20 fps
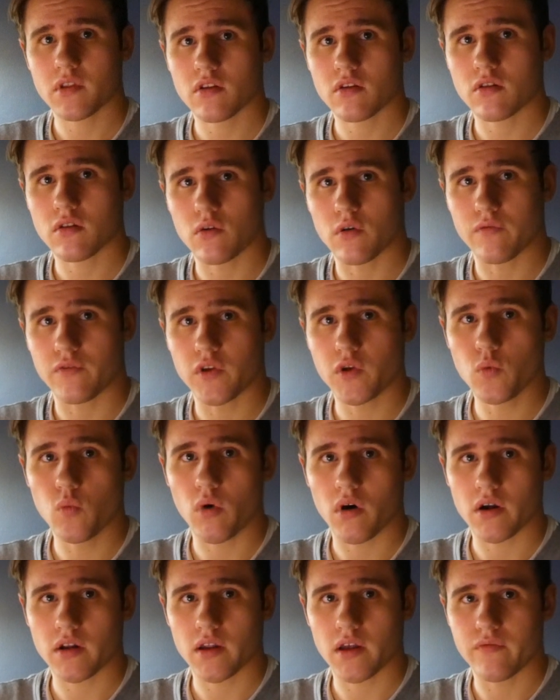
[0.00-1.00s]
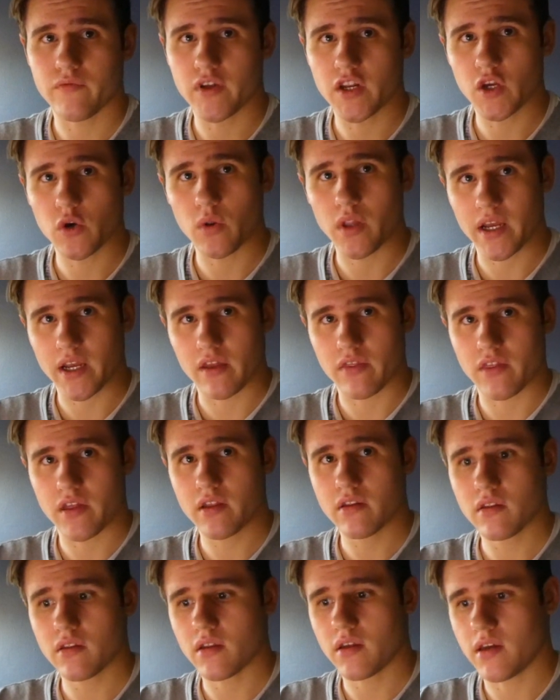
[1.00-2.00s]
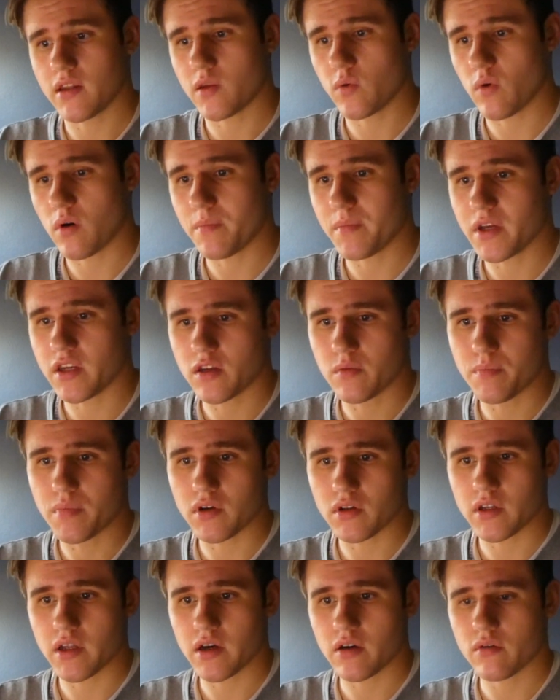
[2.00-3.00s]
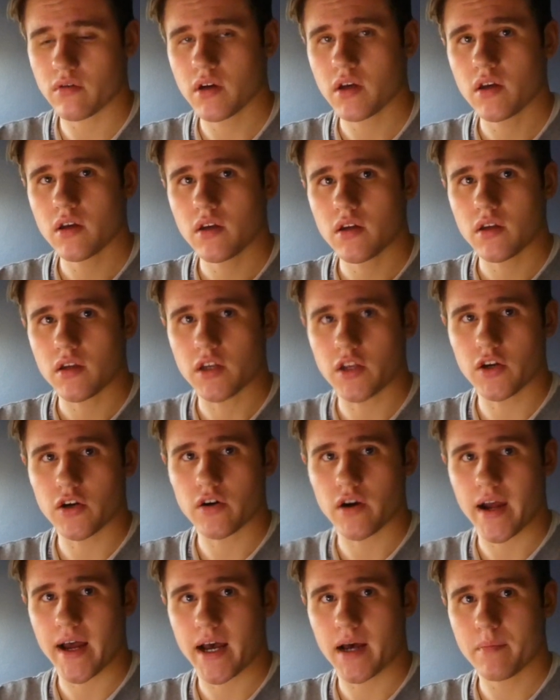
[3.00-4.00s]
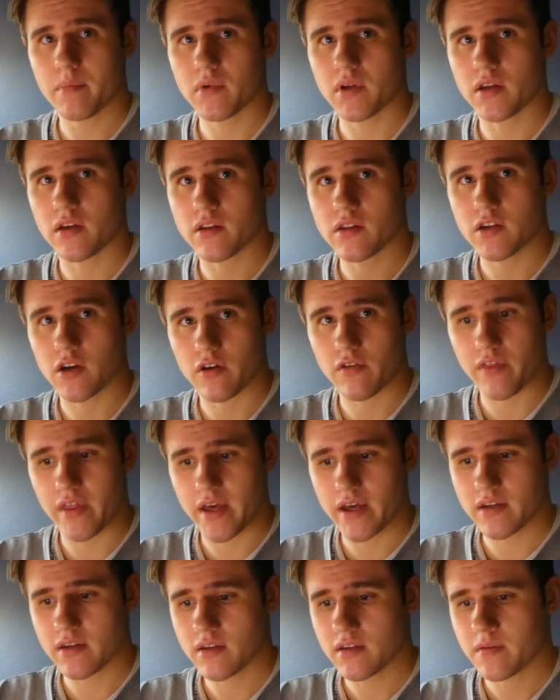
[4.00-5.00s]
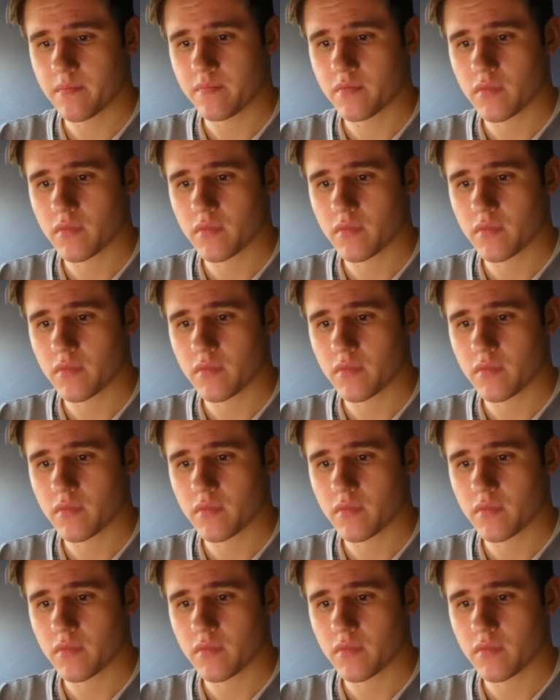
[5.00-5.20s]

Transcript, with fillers: So if you want a video like this and you want me to build out your app and start that,